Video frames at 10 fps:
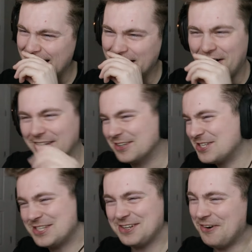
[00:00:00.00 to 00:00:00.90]
Oh, it looks
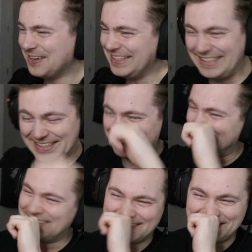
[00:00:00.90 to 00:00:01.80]
so clean,
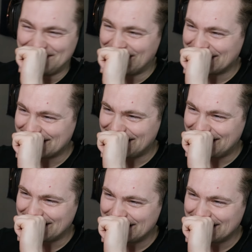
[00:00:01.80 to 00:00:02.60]
bro. Oh my god.